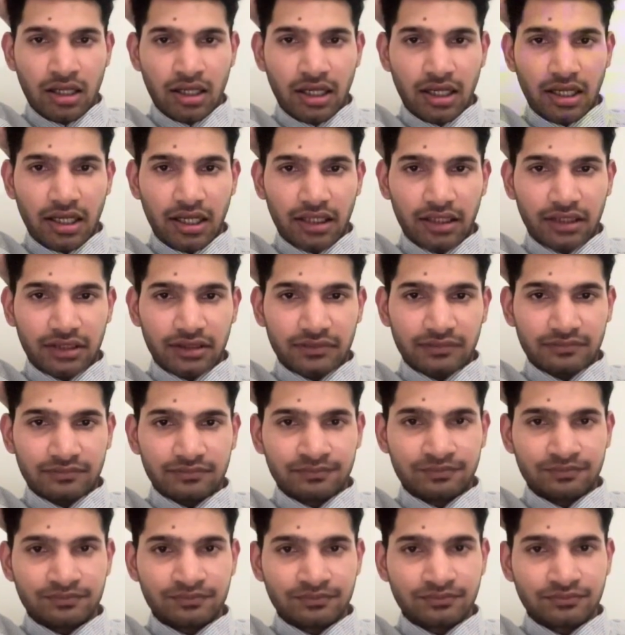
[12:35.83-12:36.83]
And
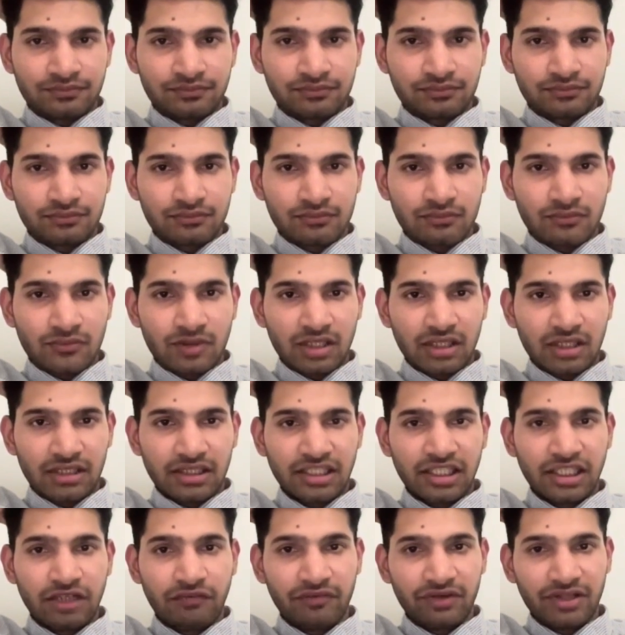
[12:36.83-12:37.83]

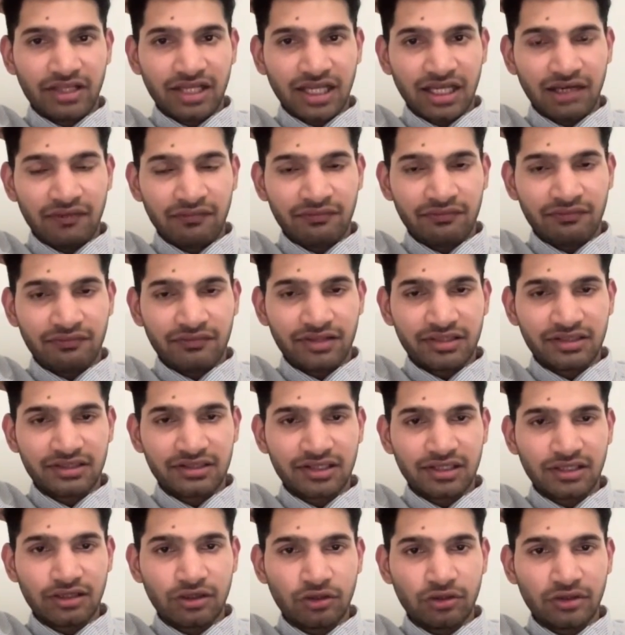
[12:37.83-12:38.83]
then we have
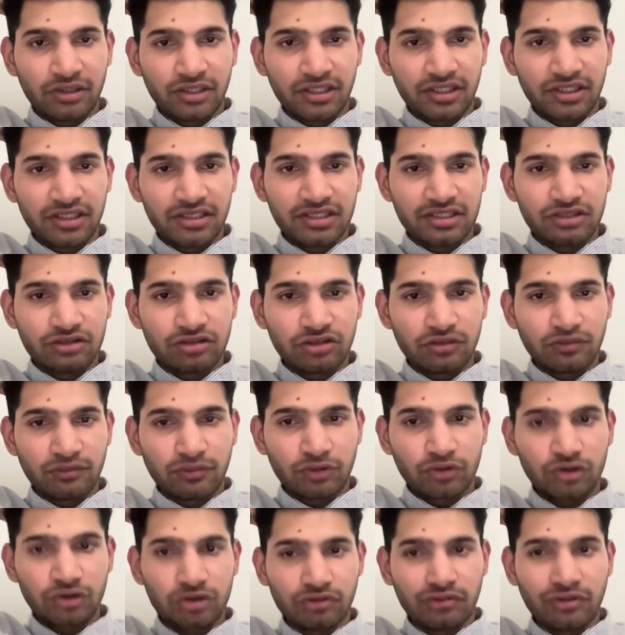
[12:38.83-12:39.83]
result oriented SEO
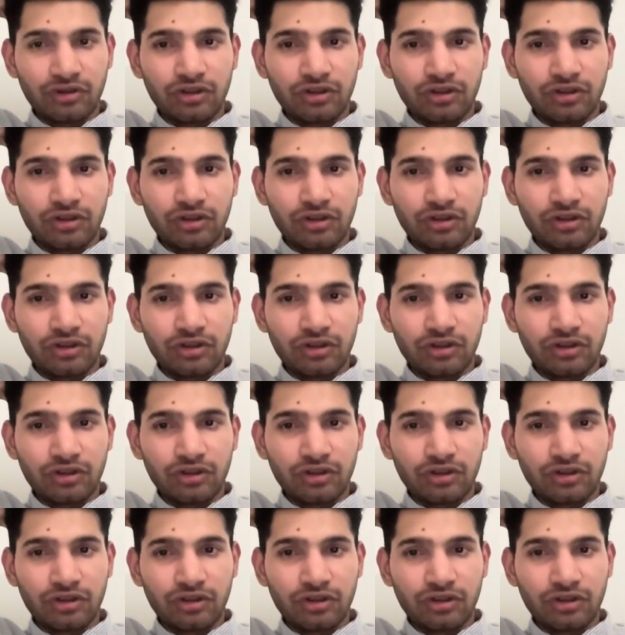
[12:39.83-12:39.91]
approach.